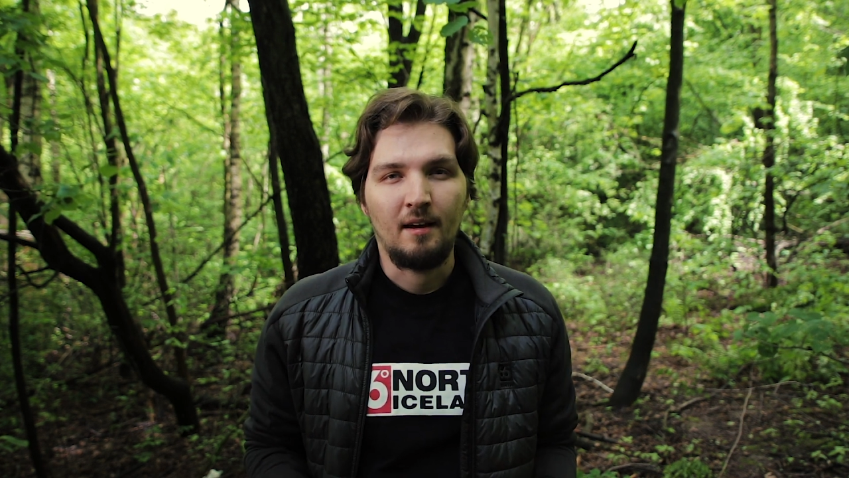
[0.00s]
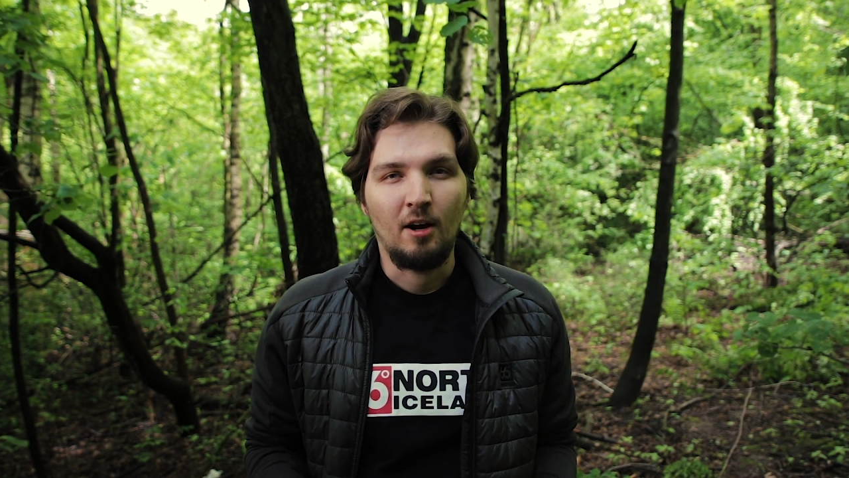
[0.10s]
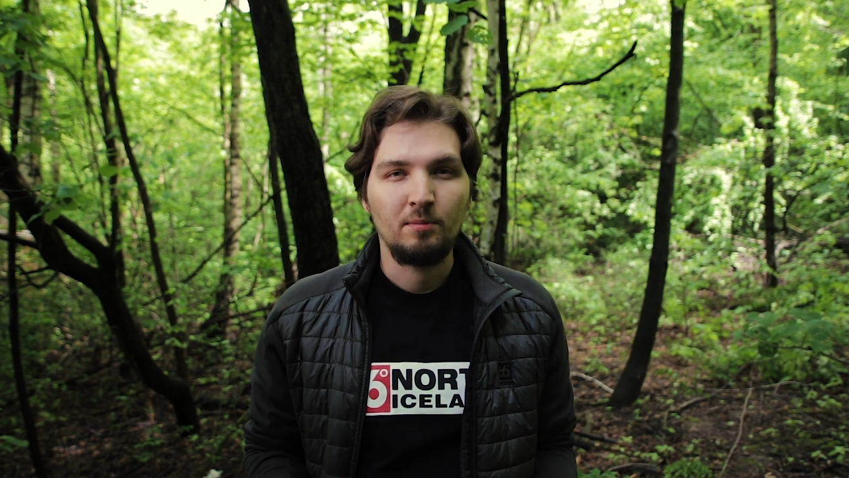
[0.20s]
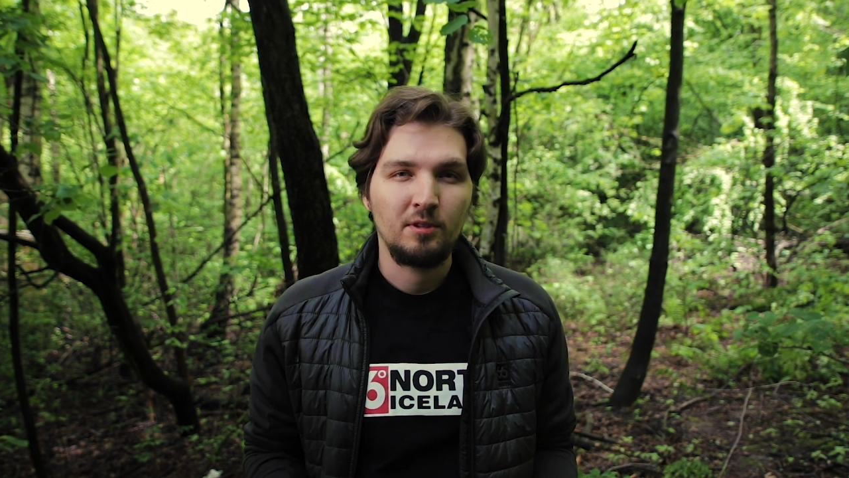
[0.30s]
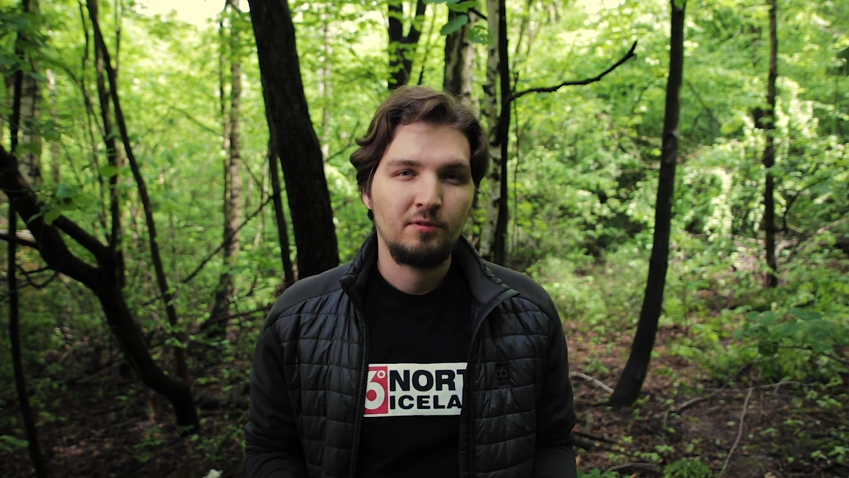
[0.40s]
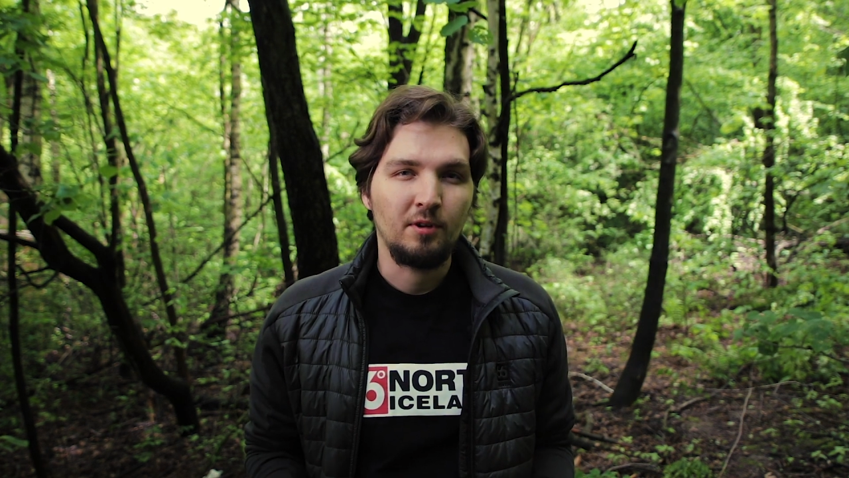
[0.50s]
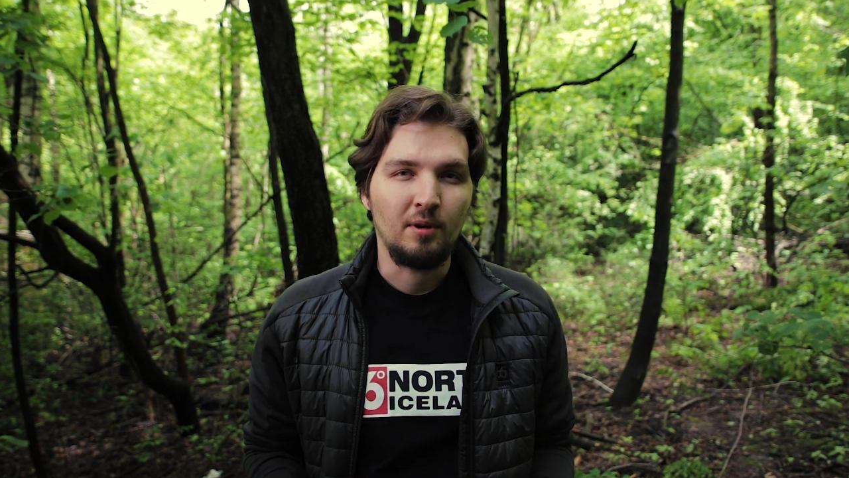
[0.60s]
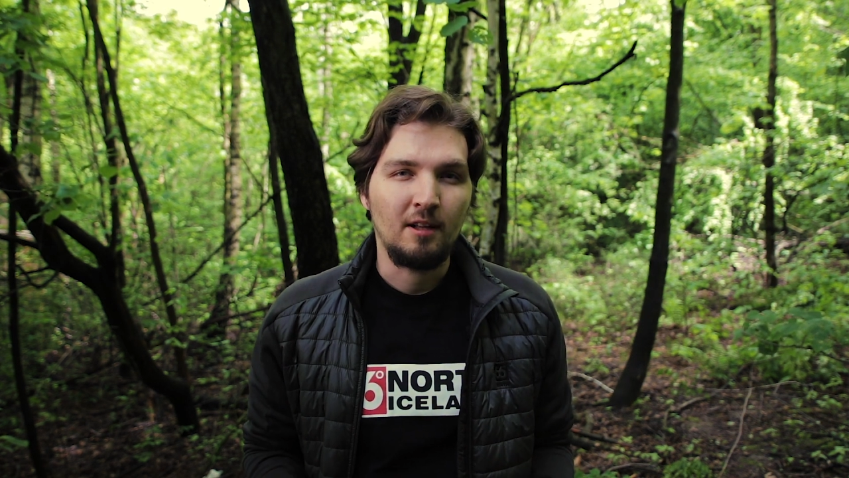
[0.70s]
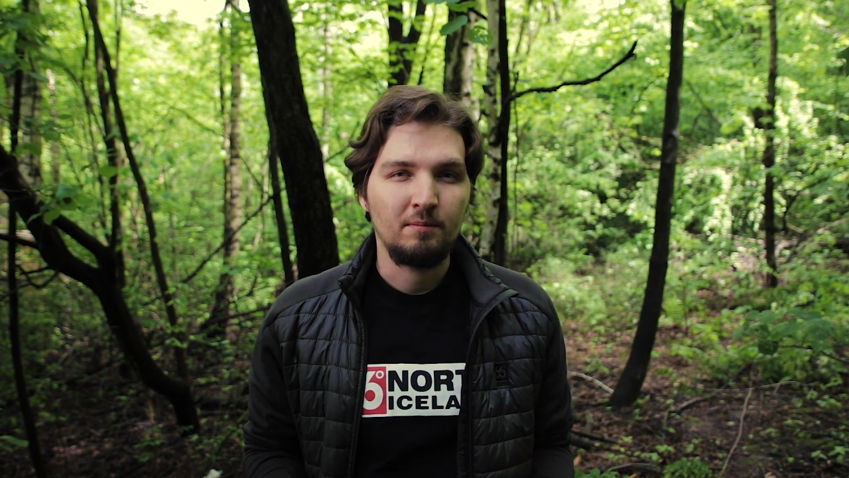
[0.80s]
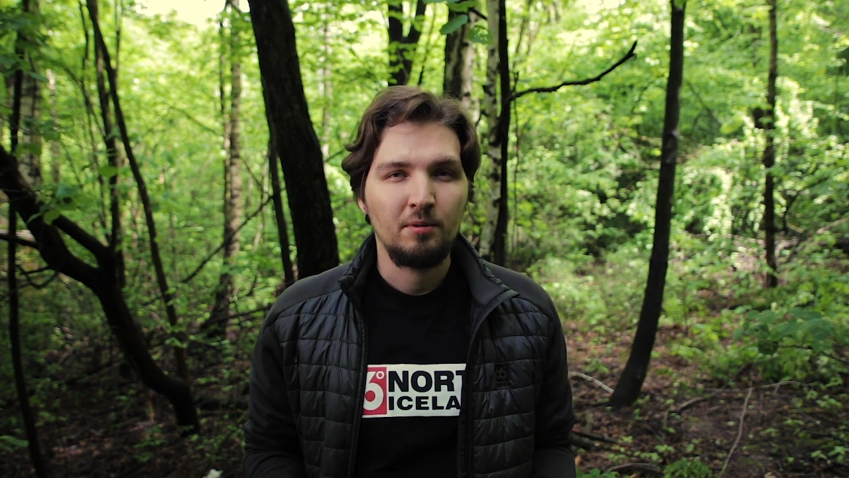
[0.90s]
I hope this
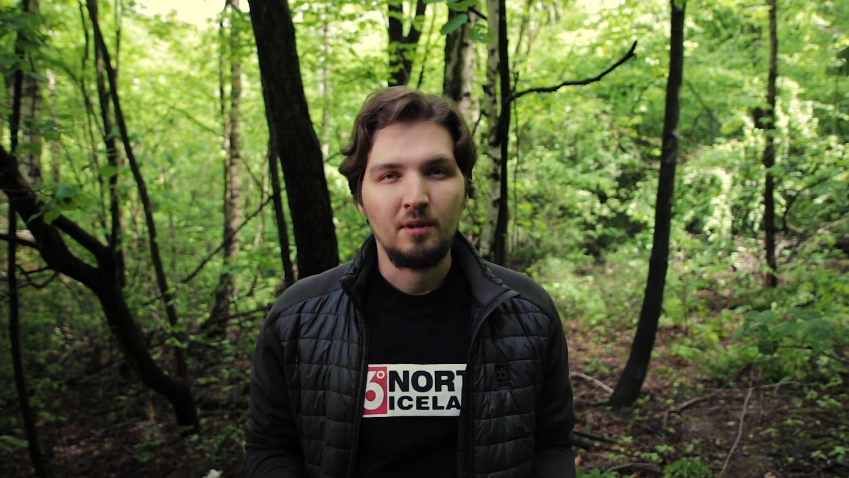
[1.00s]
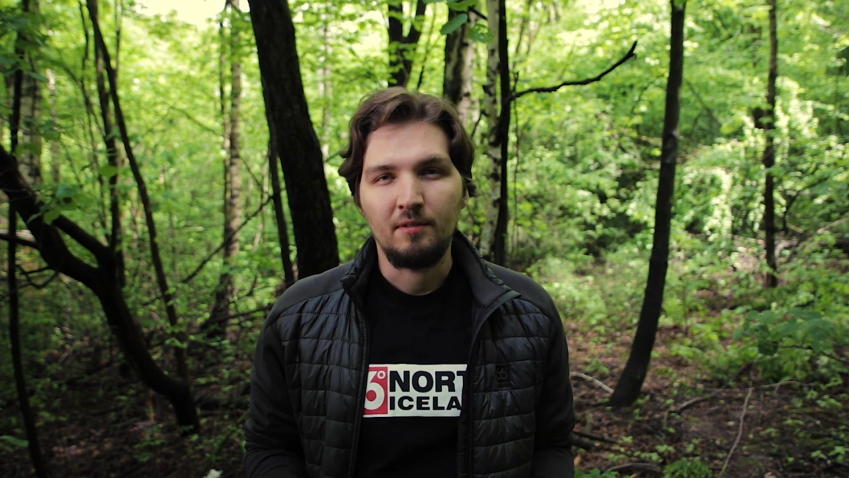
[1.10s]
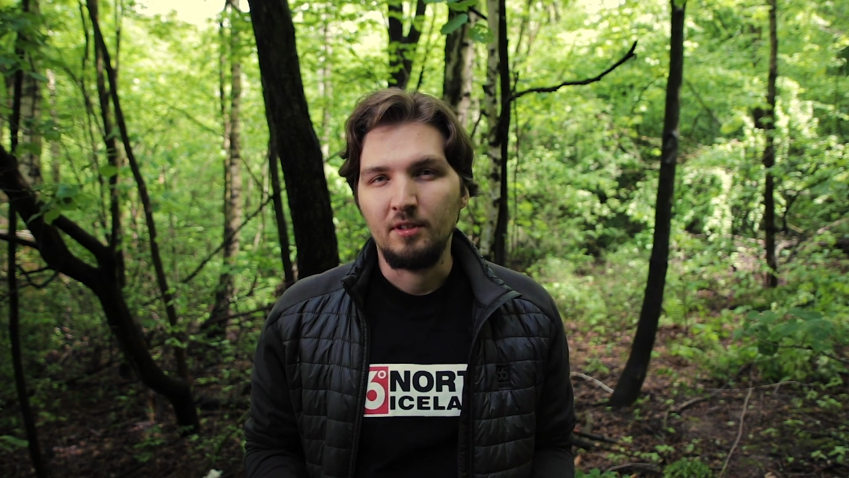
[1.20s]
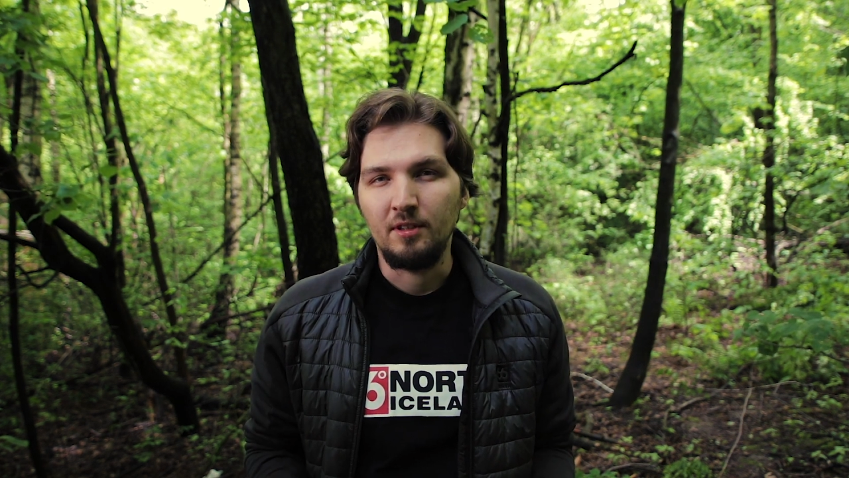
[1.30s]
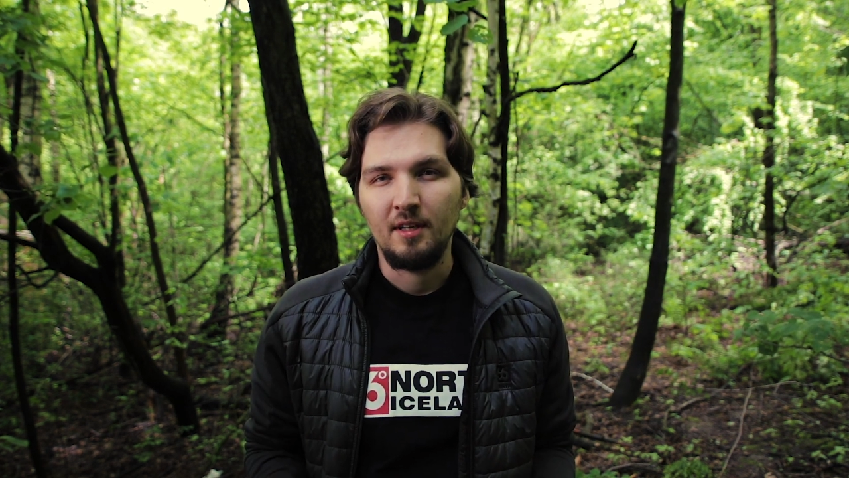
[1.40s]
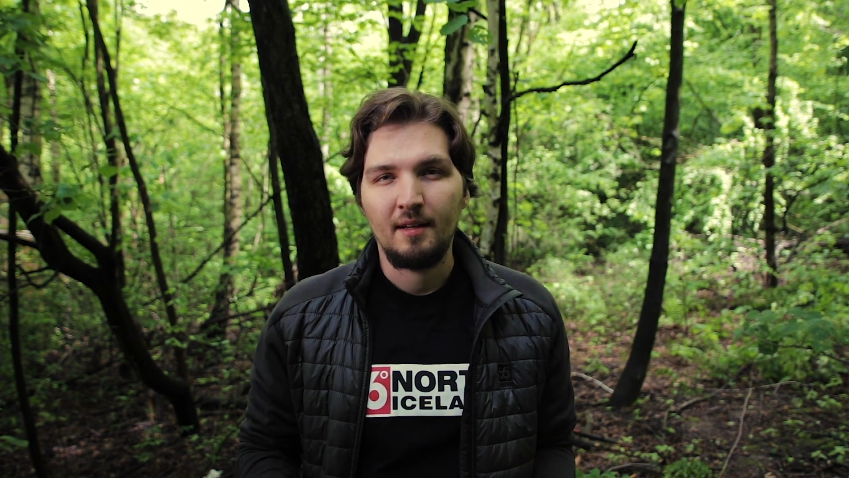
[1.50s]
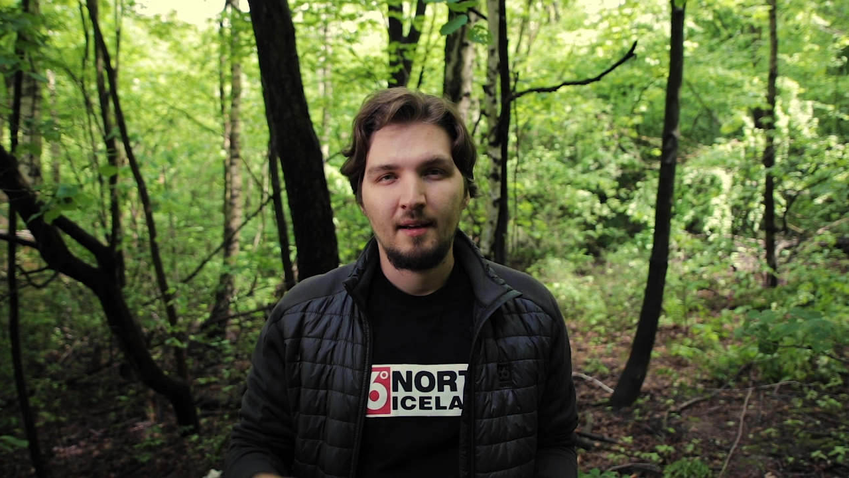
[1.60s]
video helped you. If it did,